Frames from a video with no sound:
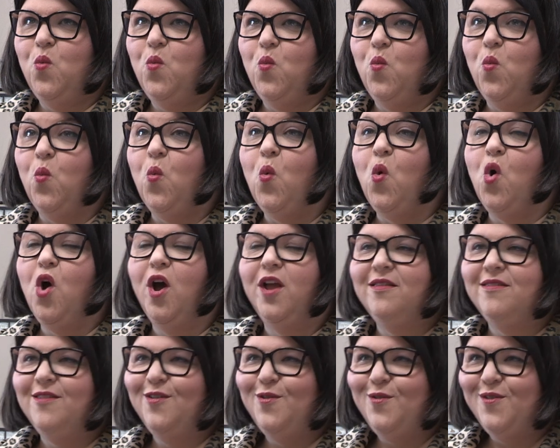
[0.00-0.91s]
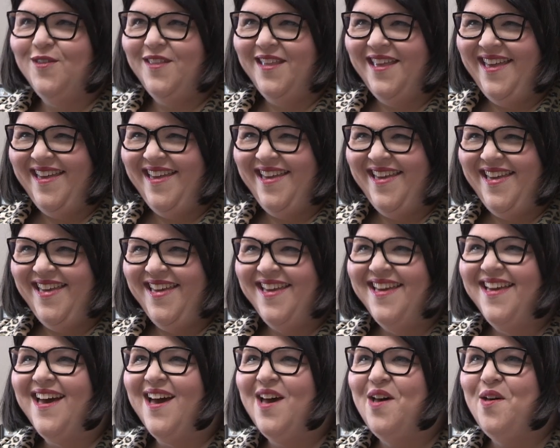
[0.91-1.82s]
want to
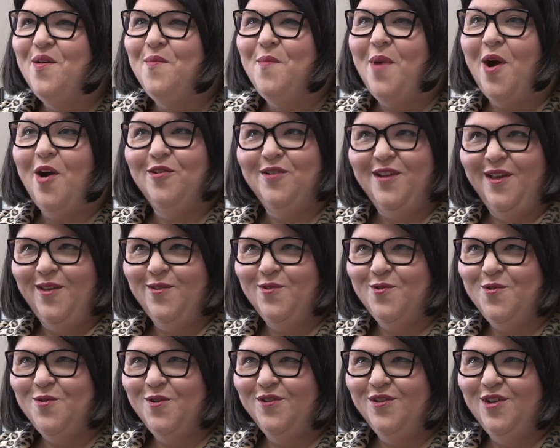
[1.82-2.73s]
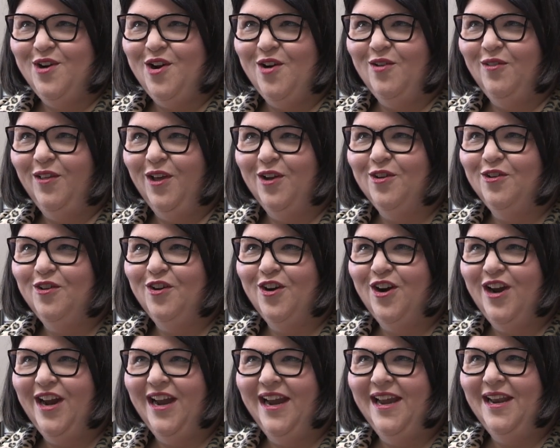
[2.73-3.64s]
see um, our test scores and our letter
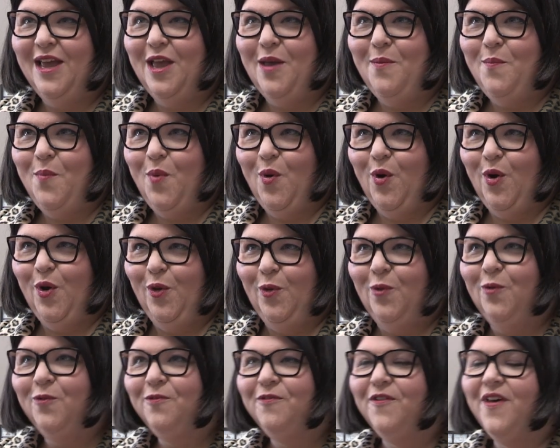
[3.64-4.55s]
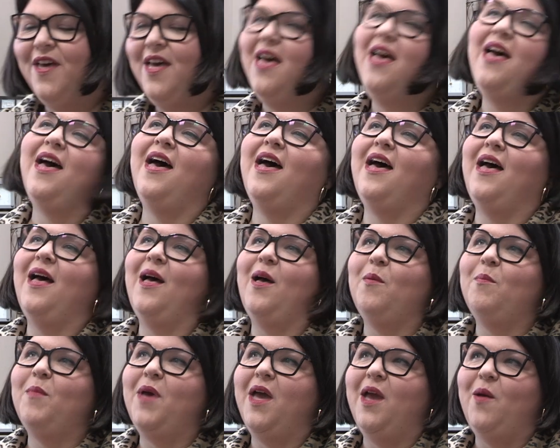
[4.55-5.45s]
grade improve,
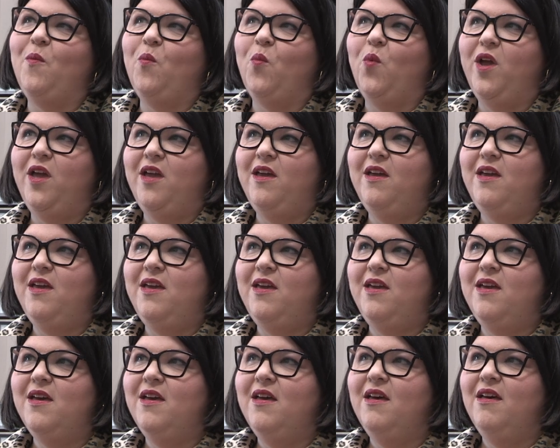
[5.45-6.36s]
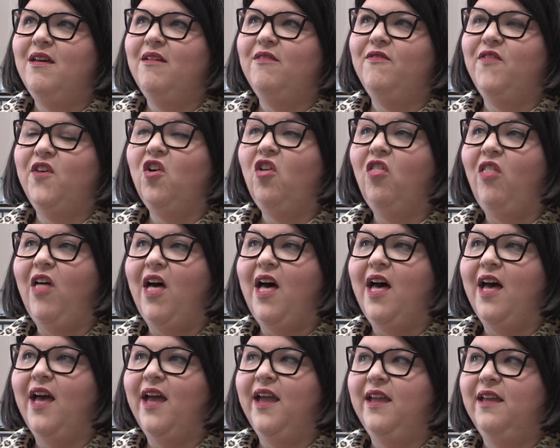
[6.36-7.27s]
um, and we feel
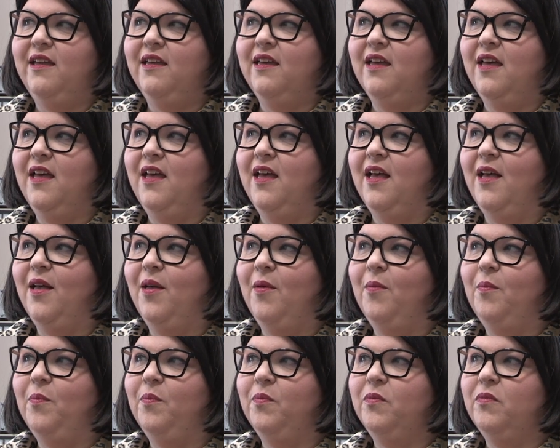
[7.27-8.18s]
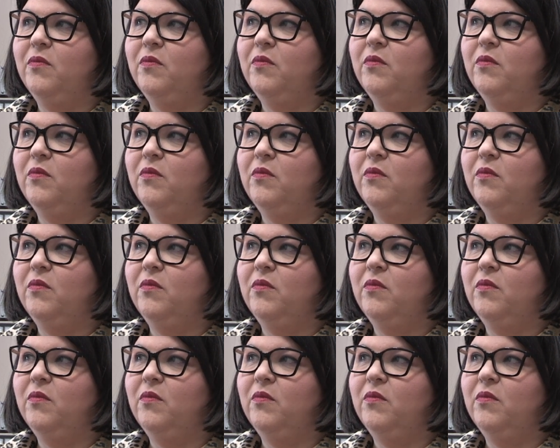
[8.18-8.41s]
like um,